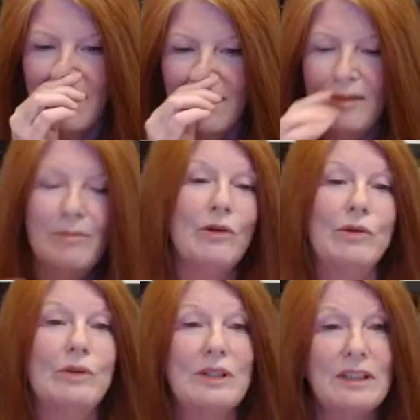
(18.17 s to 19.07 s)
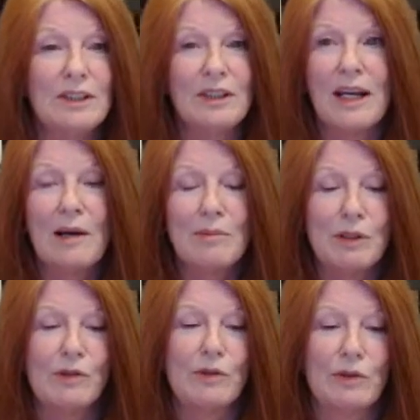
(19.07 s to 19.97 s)
who is
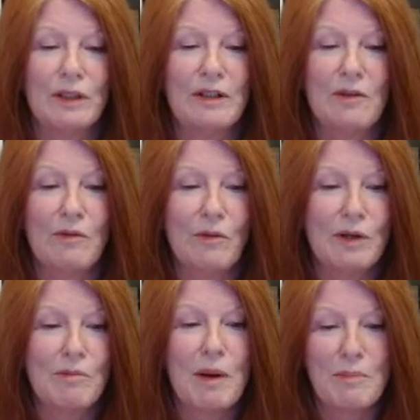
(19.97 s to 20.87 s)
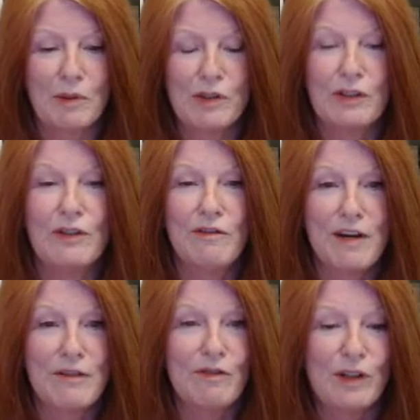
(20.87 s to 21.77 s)
absolutely one of my personal
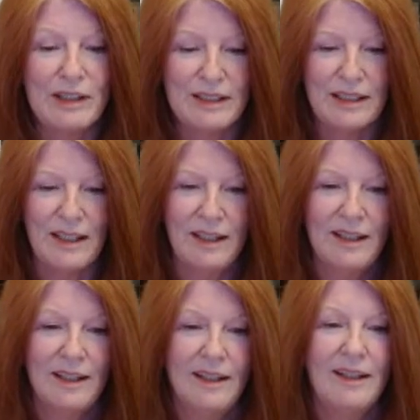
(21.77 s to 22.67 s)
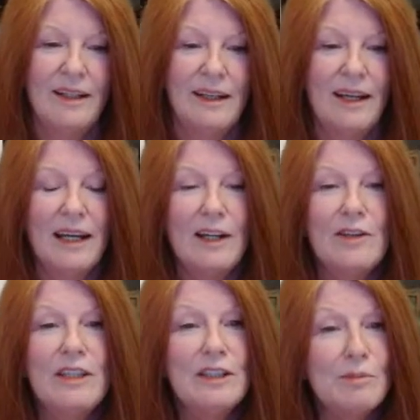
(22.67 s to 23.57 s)
favorites.
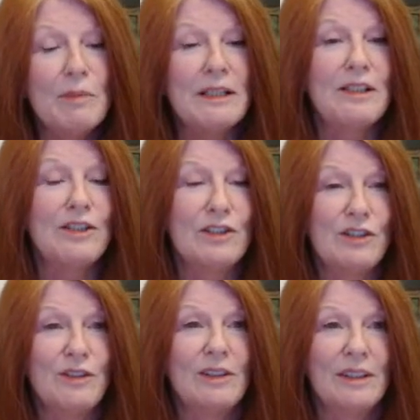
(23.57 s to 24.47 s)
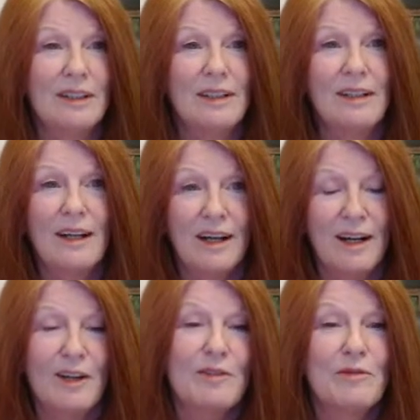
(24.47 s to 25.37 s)
And this message,
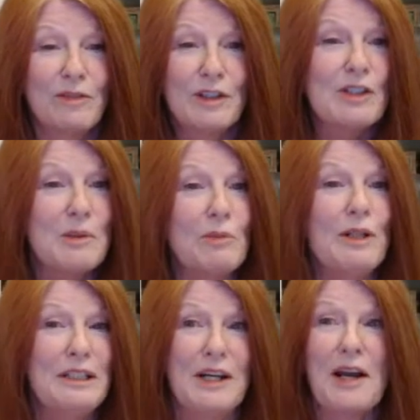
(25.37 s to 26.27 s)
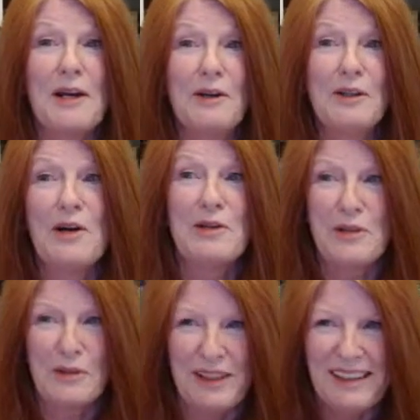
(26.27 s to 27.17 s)
for some reason I held on
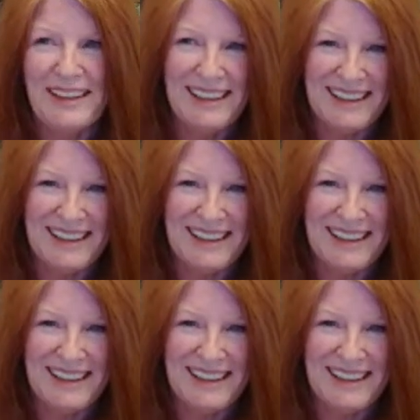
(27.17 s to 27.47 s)
to it,